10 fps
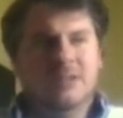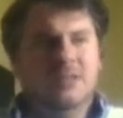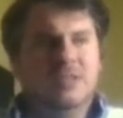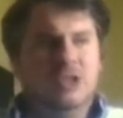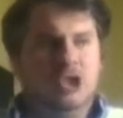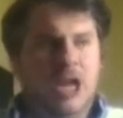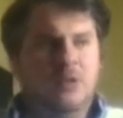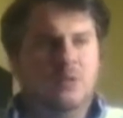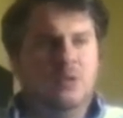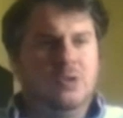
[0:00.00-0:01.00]
this
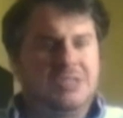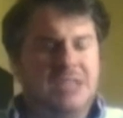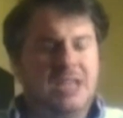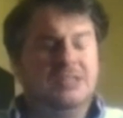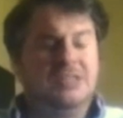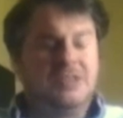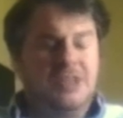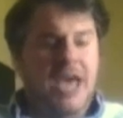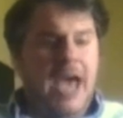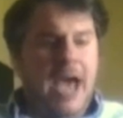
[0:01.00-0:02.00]
general sense
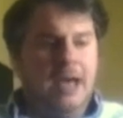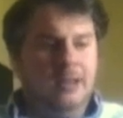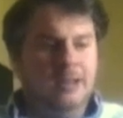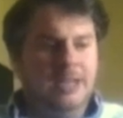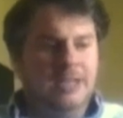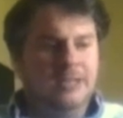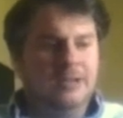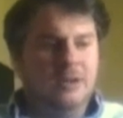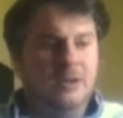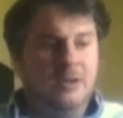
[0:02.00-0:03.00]
that like
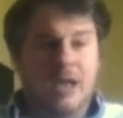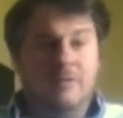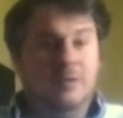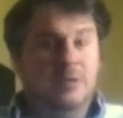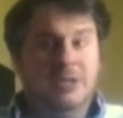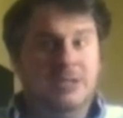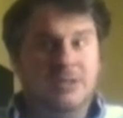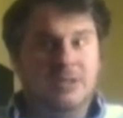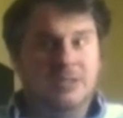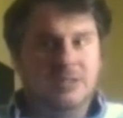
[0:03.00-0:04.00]
everybody has
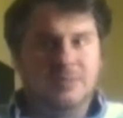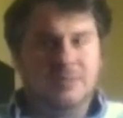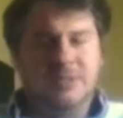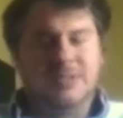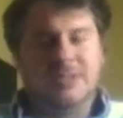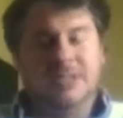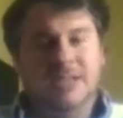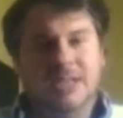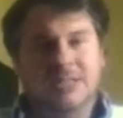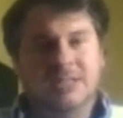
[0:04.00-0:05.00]
autism. And it's like,
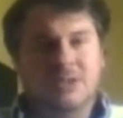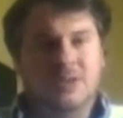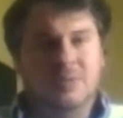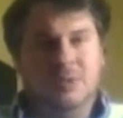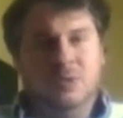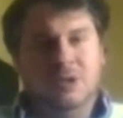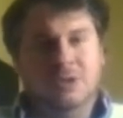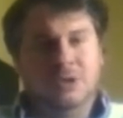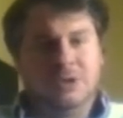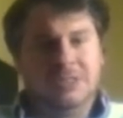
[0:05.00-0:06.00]
yes, it's gone up to 1
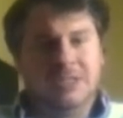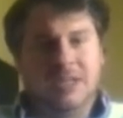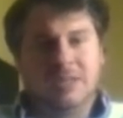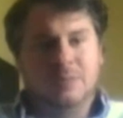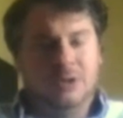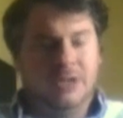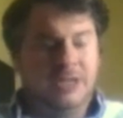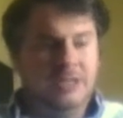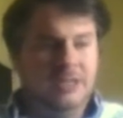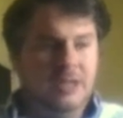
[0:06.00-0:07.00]
in 36. But
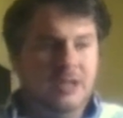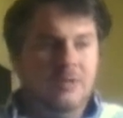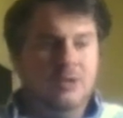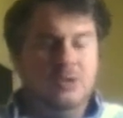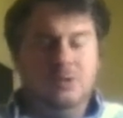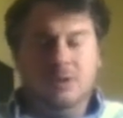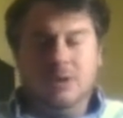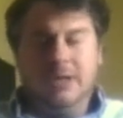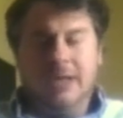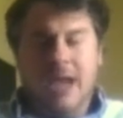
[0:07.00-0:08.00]
like when you
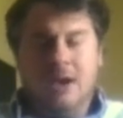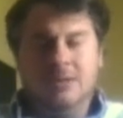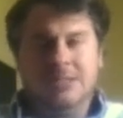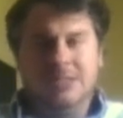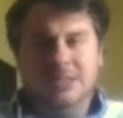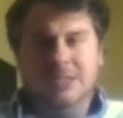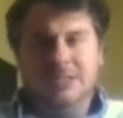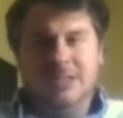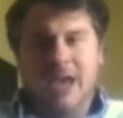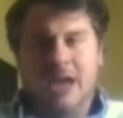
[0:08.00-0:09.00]
look at how the
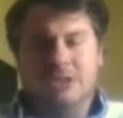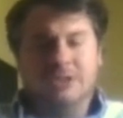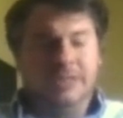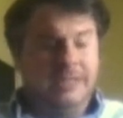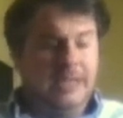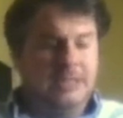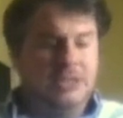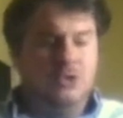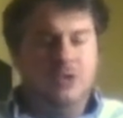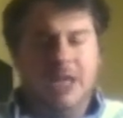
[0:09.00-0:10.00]
CDC actually
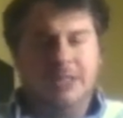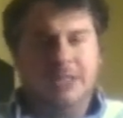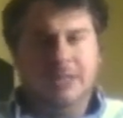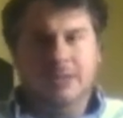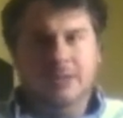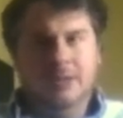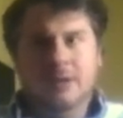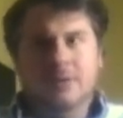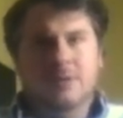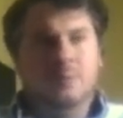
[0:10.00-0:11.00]
gets to that data,
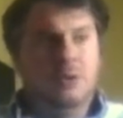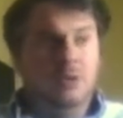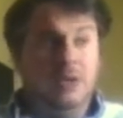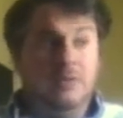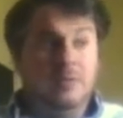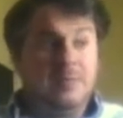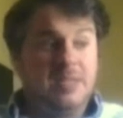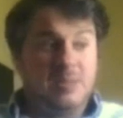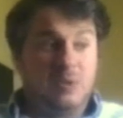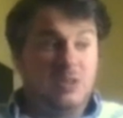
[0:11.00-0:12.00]
they're pulling from
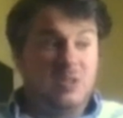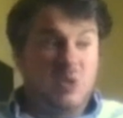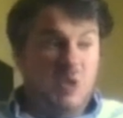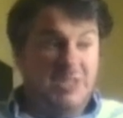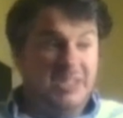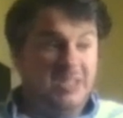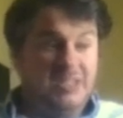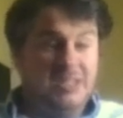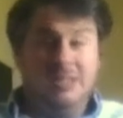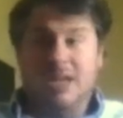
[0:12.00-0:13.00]
disparate
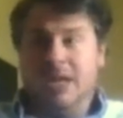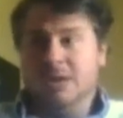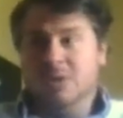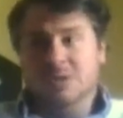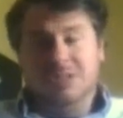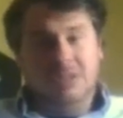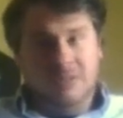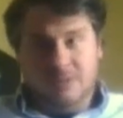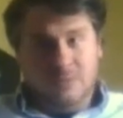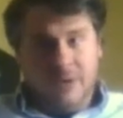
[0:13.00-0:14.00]
sources that diagnose
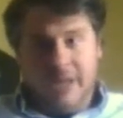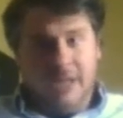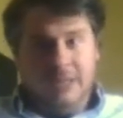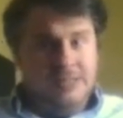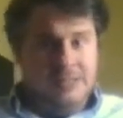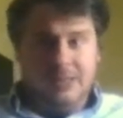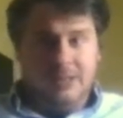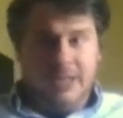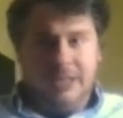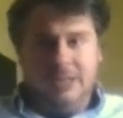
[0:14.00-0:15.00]
different ways, that
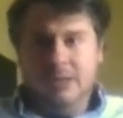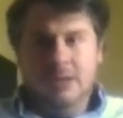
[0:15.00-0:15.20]
like